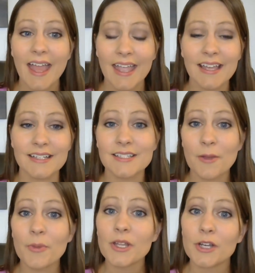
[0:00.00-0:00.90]
And
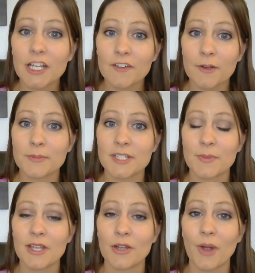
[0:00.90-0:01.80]
somebody could have come up to
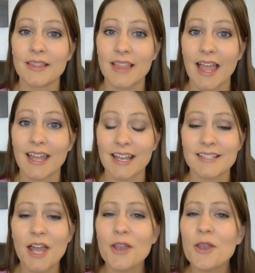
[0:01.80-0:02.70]
me right then
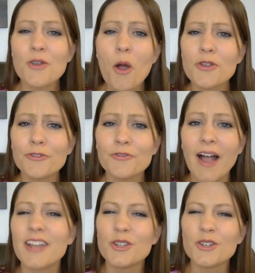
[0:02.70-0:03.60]
and said, no, you're
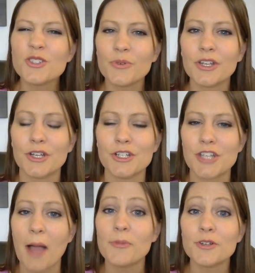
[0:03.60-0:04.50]
fine. You're doing a good
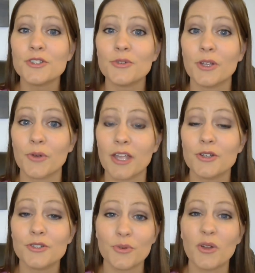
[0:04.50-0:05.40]
job. You're doing great.
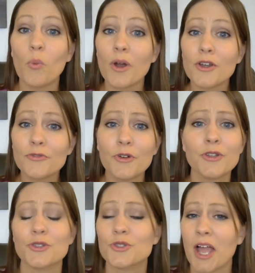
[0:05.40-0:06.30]
You're doing wonderful.
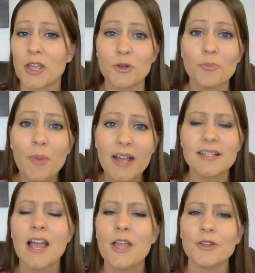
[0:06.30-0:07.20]
You're trying your
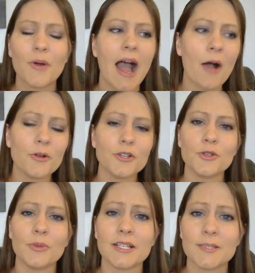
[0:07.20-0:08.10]
best. You know, how could
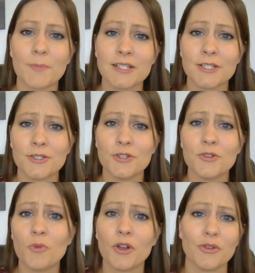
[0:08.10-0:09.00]
you be expected to
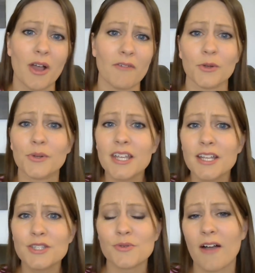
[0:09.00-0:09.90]
do more? You have little
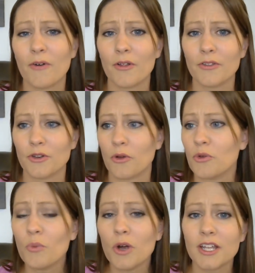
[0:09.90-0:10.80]
kids. You have all, you know,
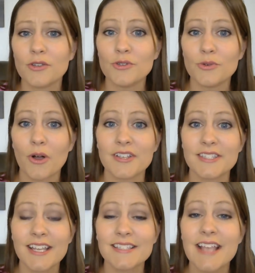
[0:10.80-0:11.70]
you work and you do all
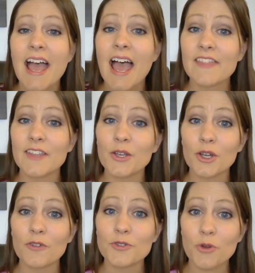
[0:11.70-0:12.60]
these things. And they
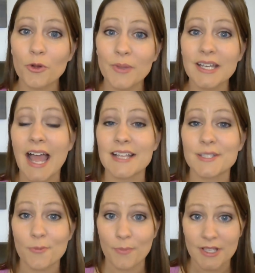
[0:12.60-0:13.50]
could have told me
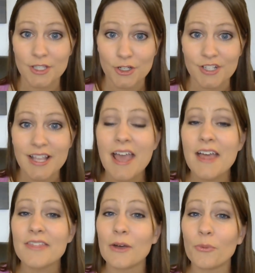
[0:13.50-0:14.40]
nice messages
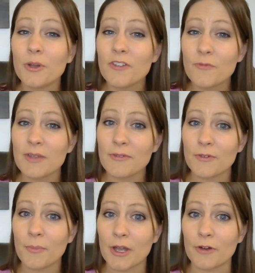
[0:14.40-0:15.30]
that would have made me
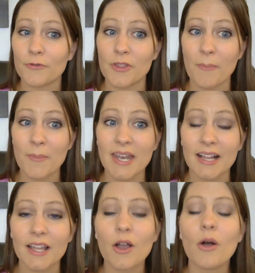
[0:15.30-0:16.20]
feel better for the
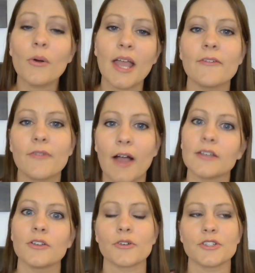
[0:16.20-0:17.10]
minute. Like, okay,
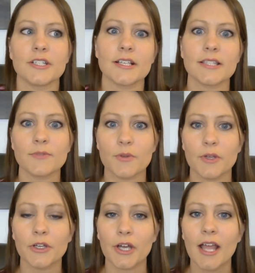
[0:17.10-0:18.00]
fine. You know, she says I'm
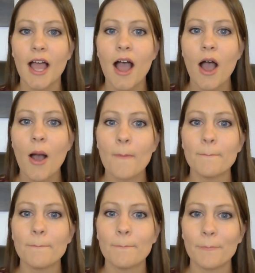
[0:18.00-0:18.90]
doing good.
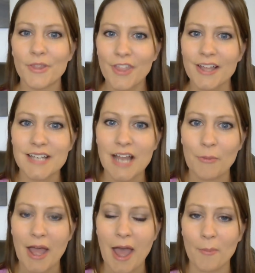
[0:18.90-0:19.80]
But that's
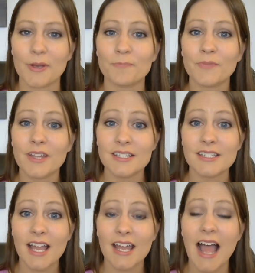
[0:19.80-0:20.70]
not what happened.
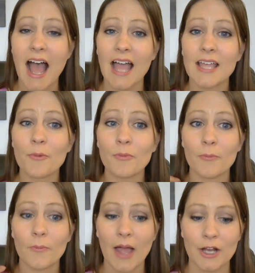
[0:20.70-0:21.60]
Instead, I
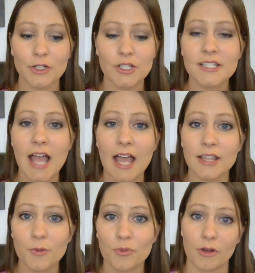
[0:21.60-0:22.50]
actually sat
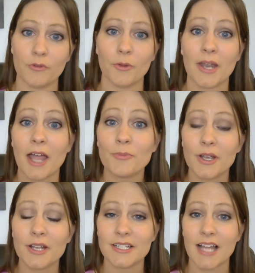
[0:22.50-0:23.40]
in the prayer room and I
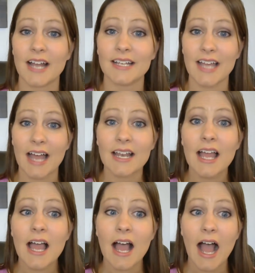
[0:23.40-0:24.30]
prayed to God, God,
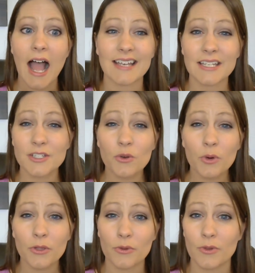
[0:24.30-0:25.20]
I need to
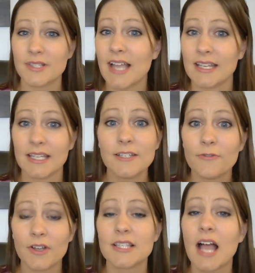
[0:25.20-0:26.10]
work through this. I need to
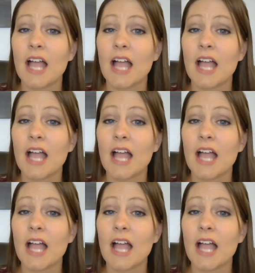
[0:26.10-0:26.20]
fix it.